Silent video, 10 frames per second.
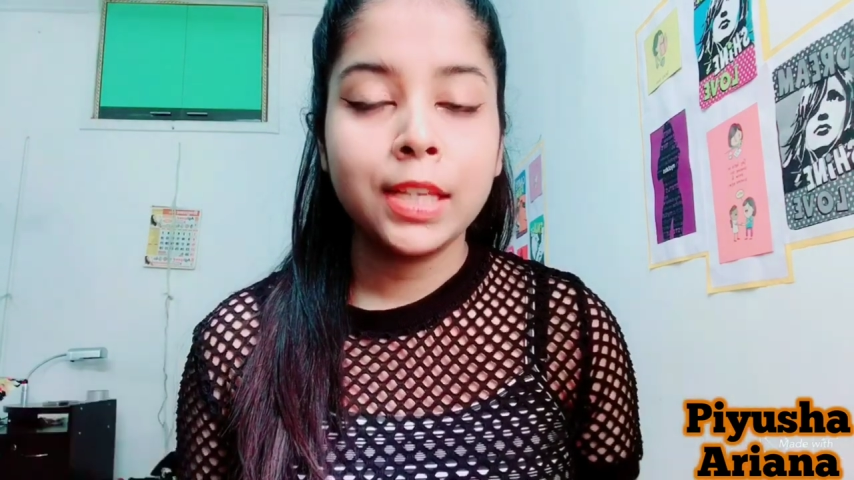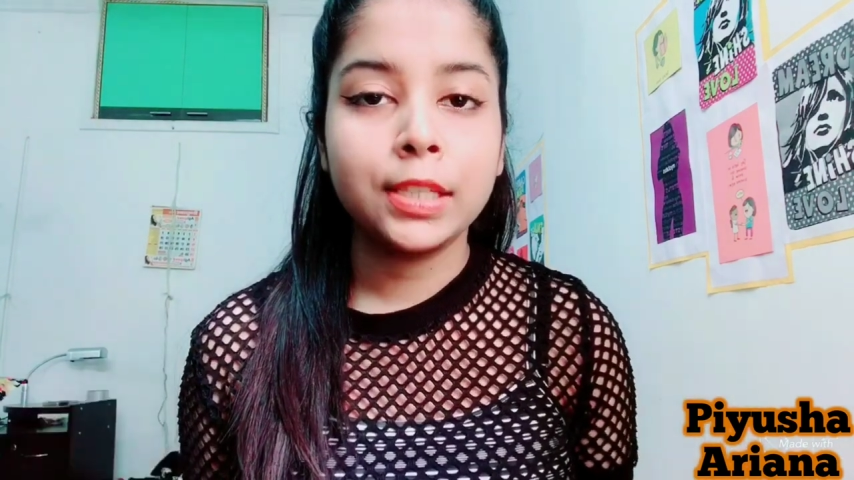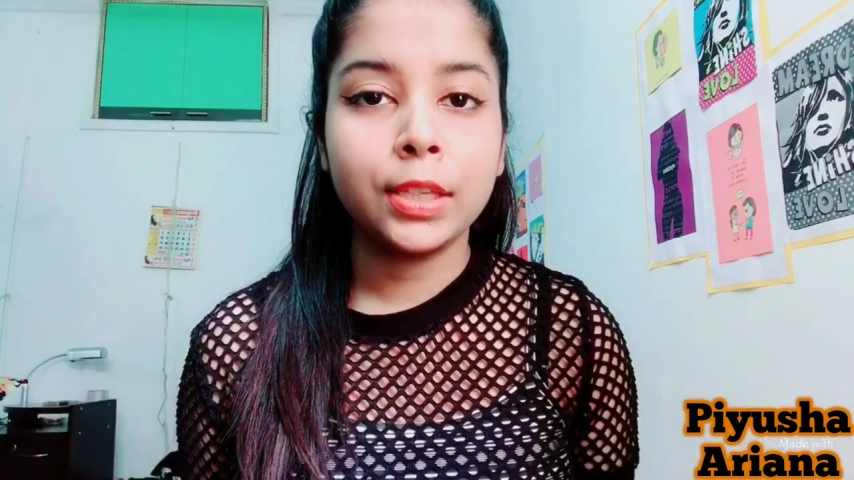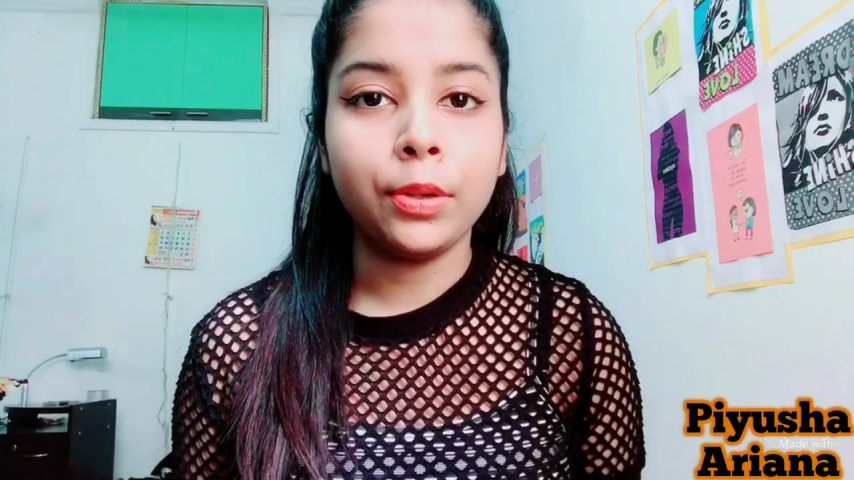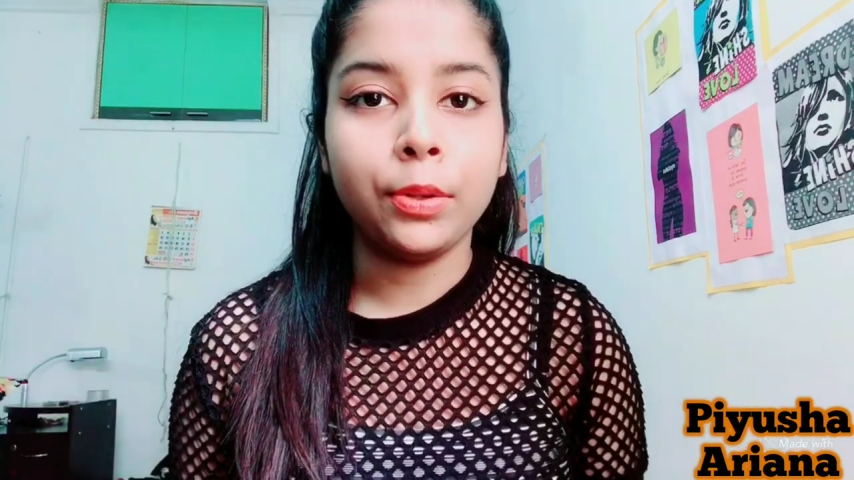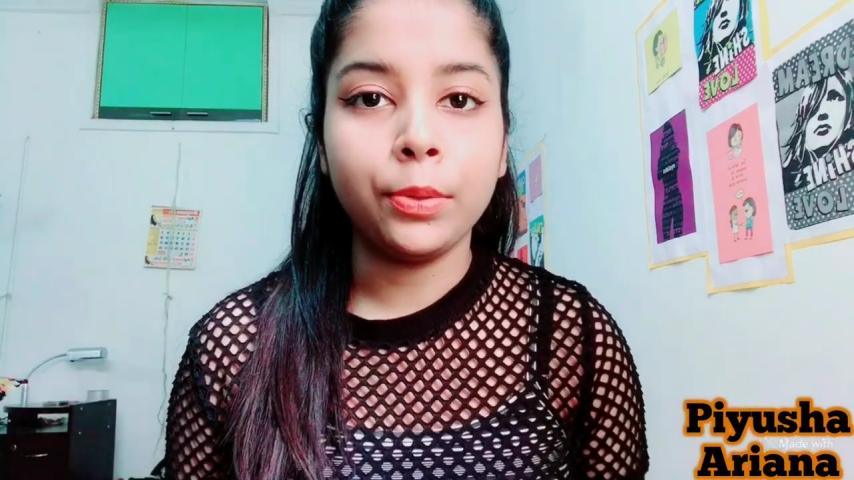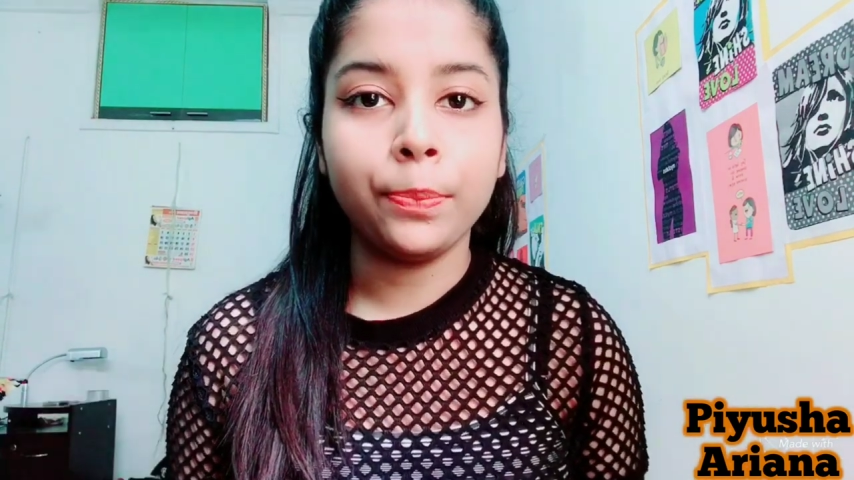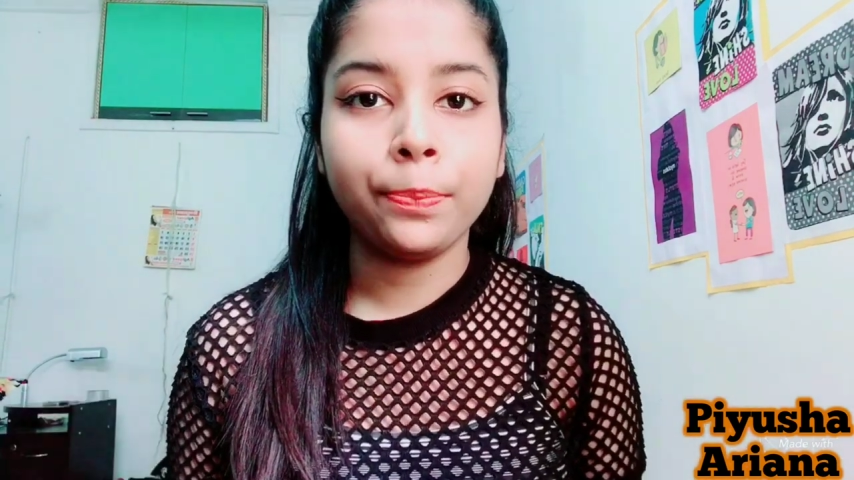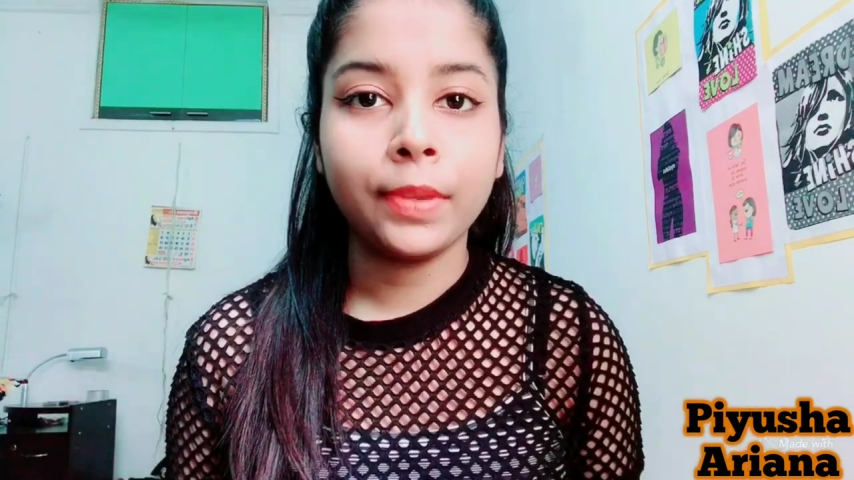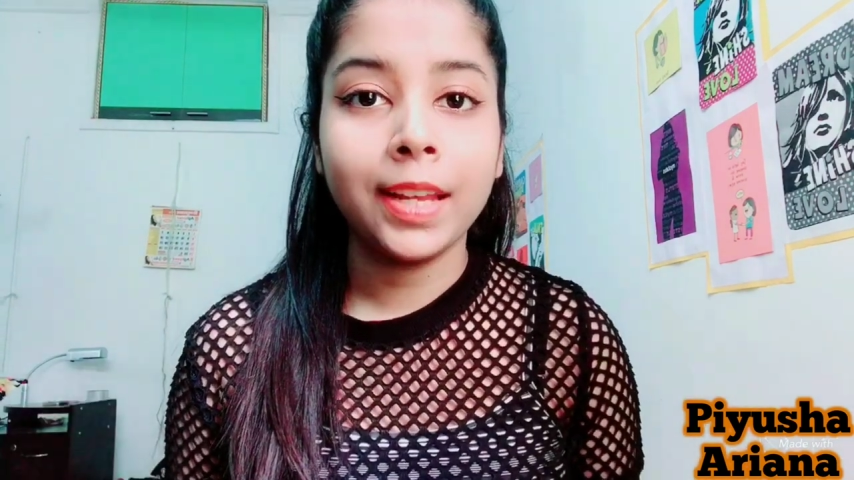so
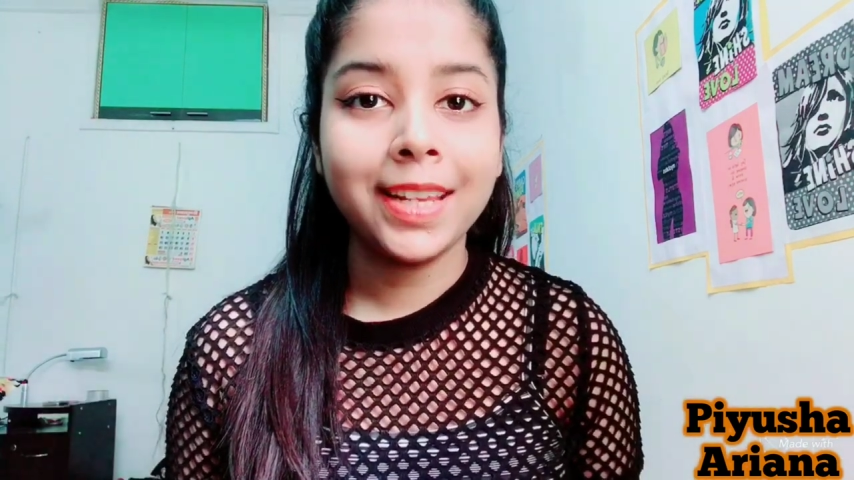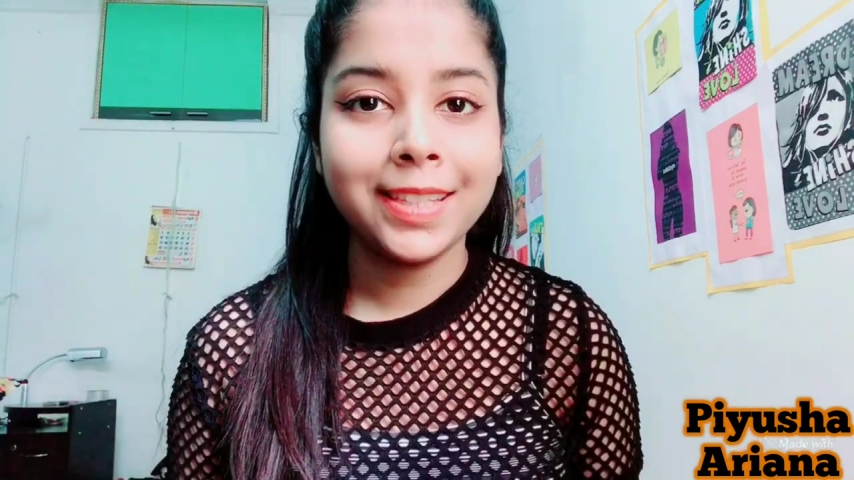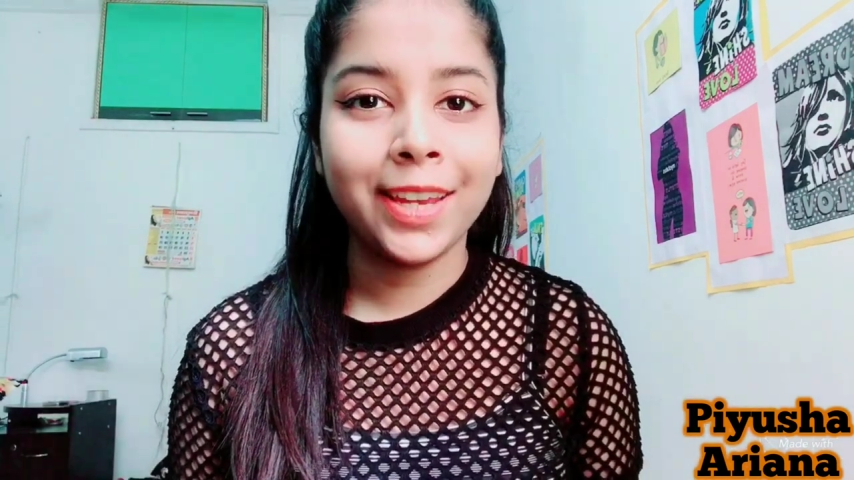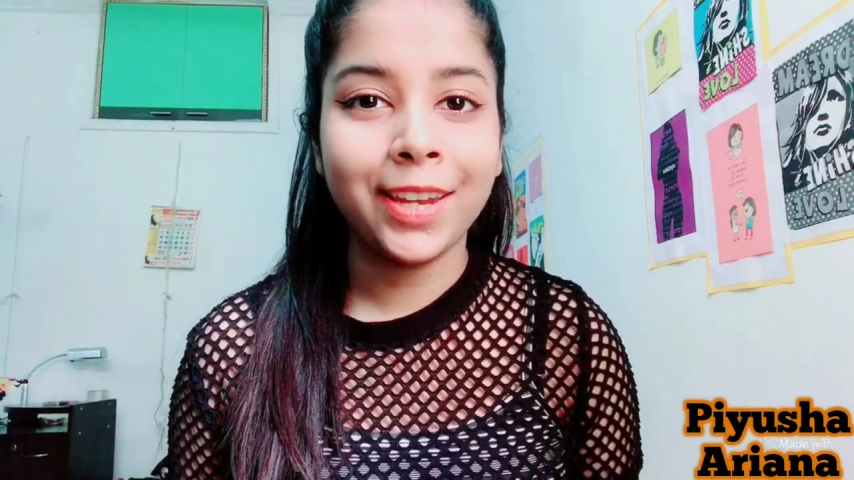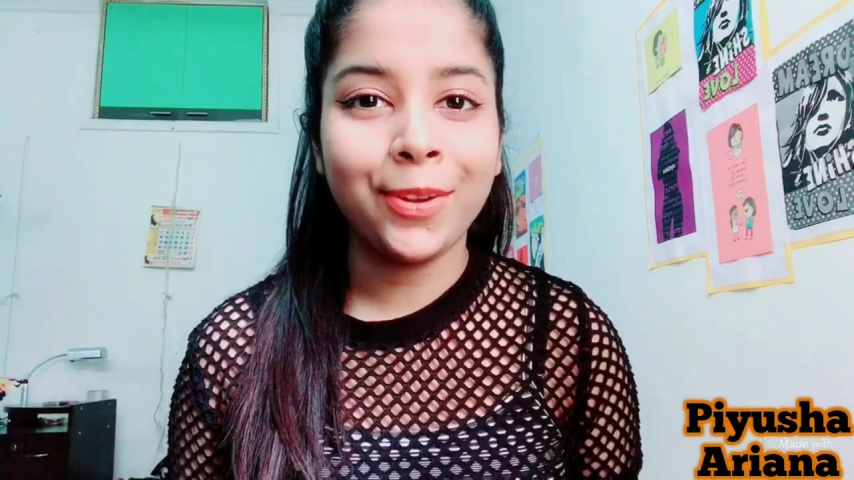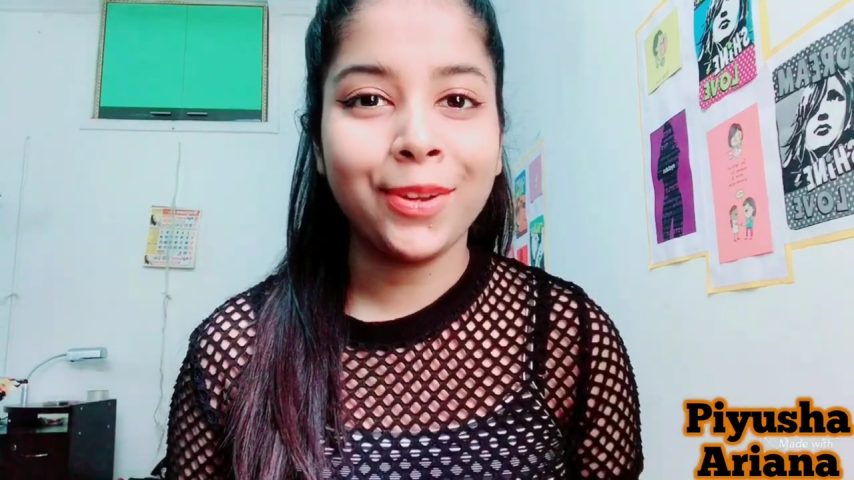let's get